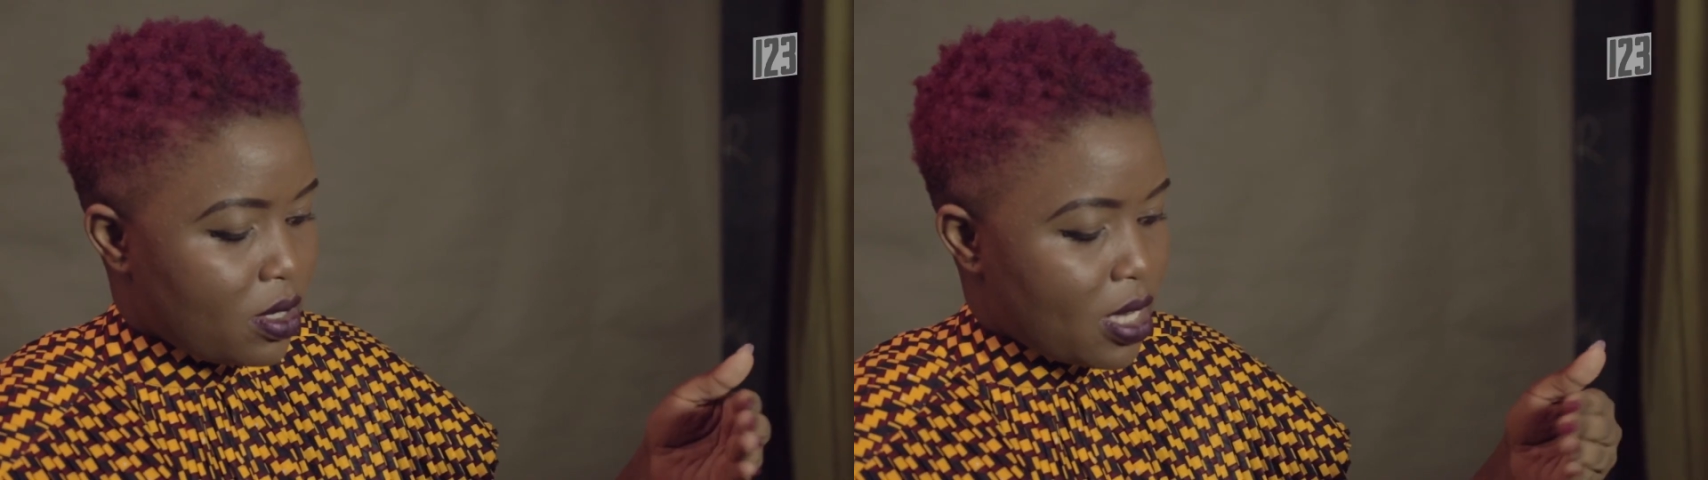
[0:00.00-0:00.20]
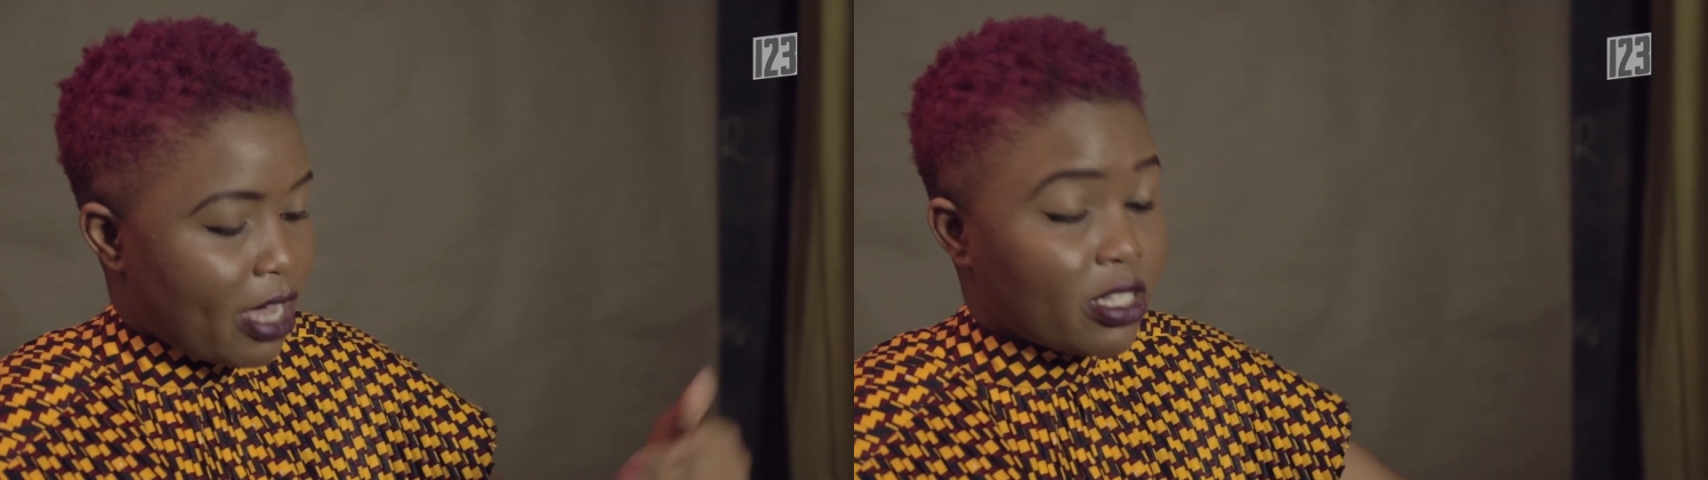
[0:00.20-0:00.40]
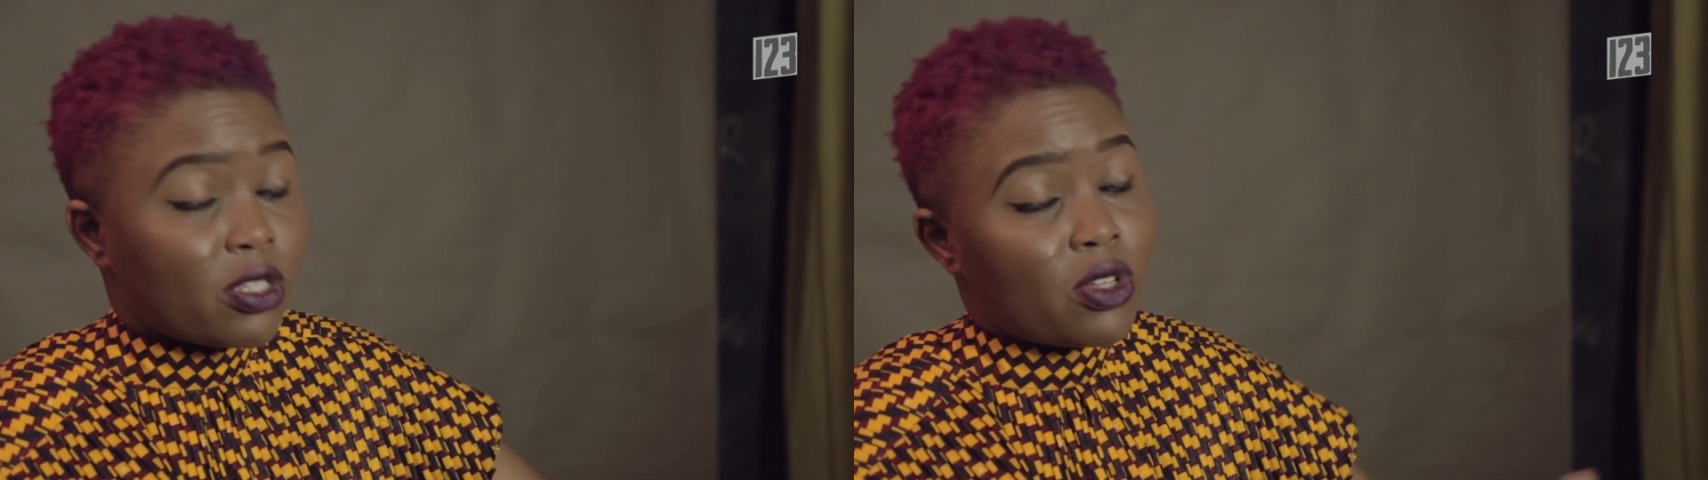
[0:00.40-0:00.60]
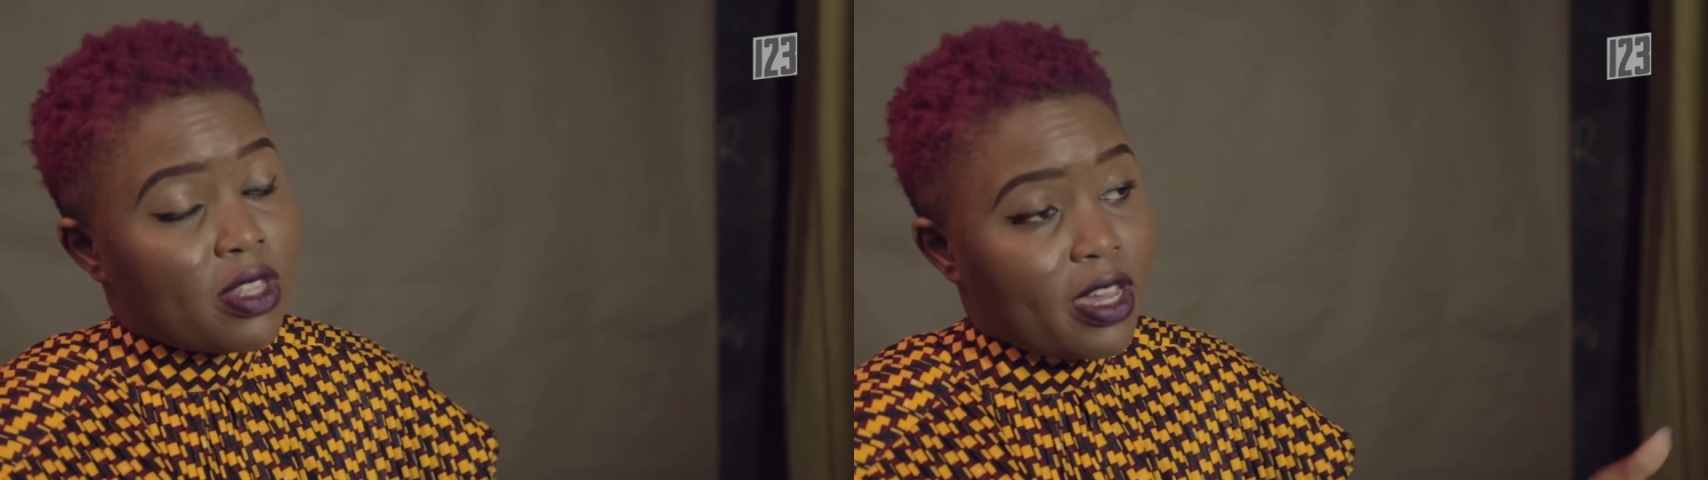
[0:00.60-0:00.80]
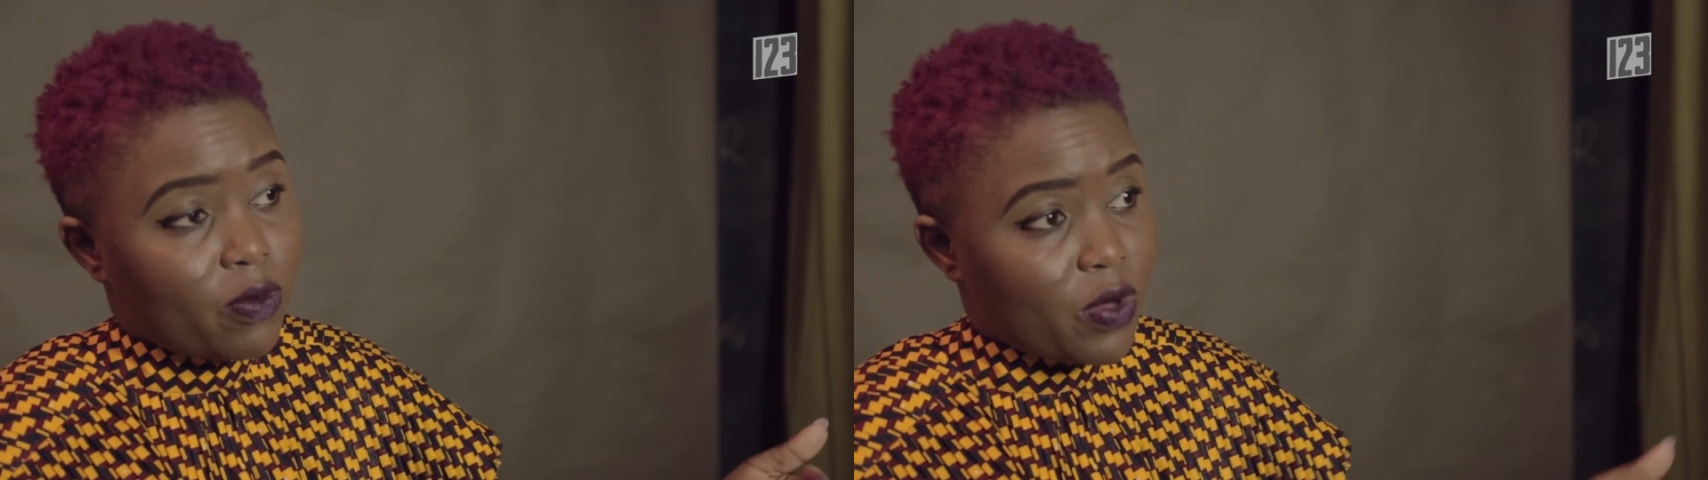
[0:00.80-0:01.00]
I
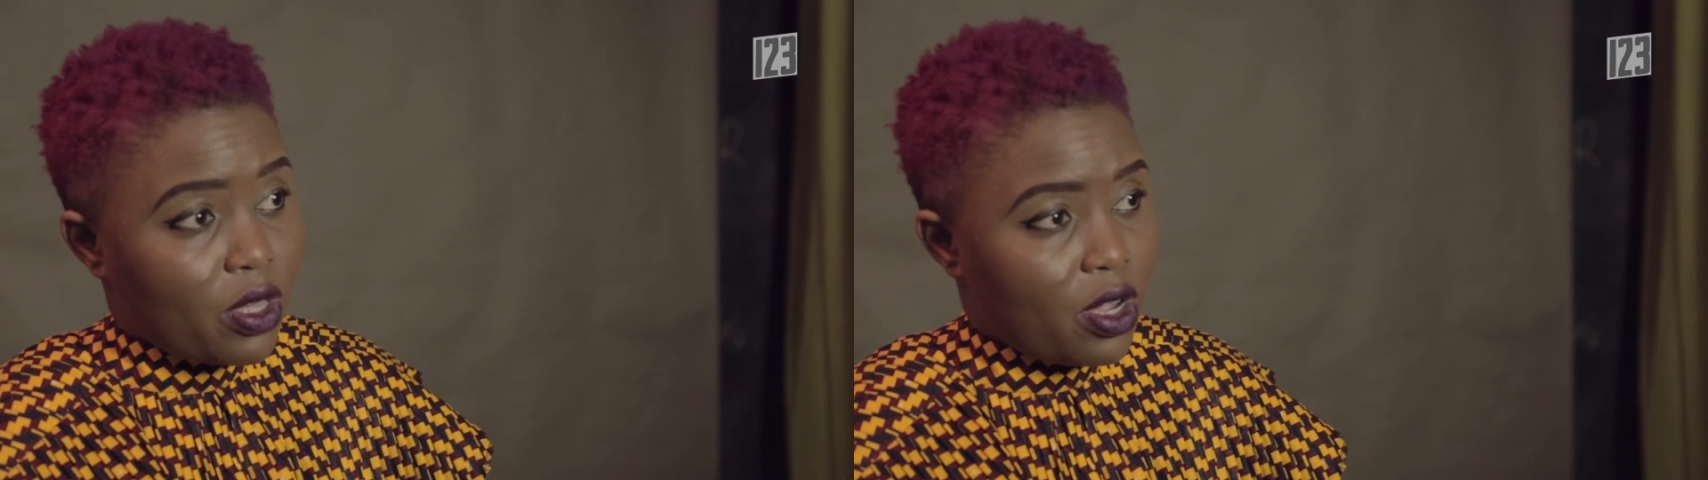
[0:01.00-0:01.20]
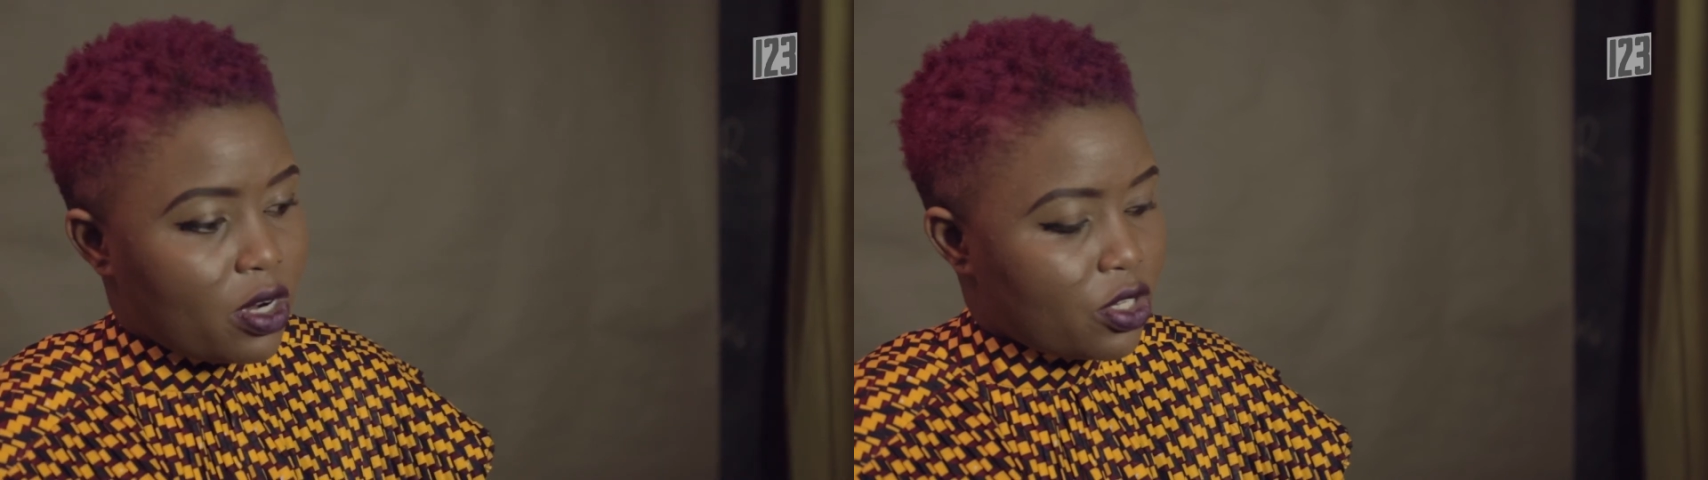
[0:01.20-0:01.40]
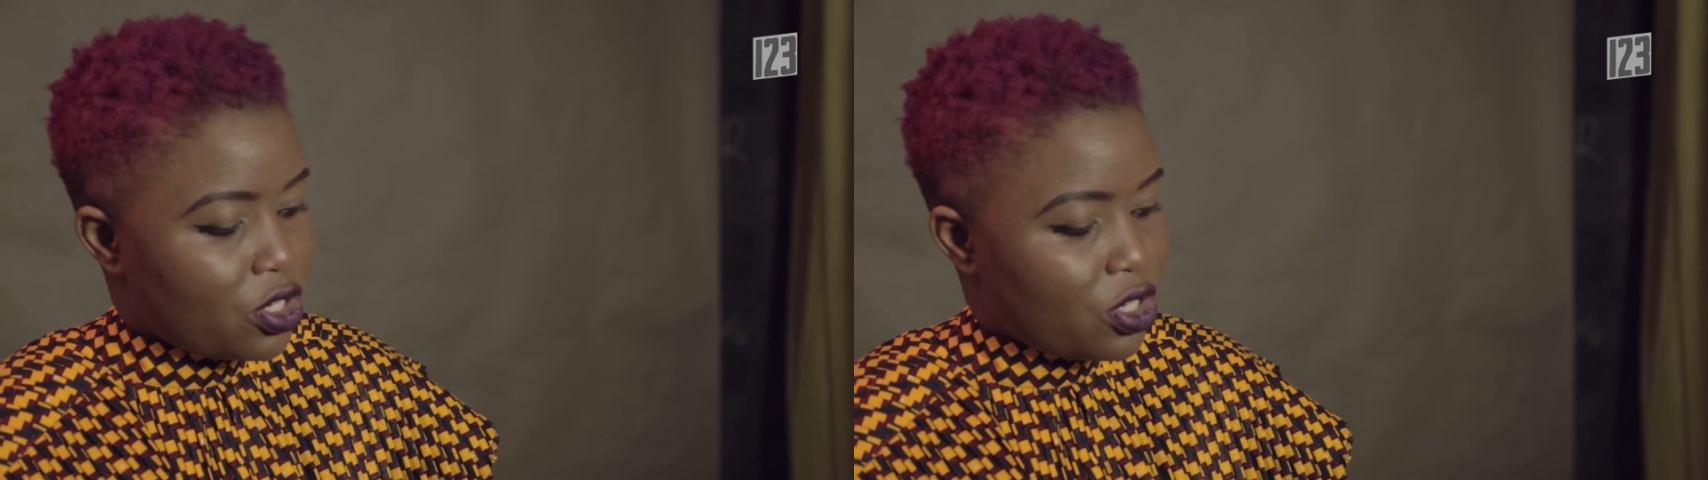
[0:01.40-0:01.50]
saw that with her.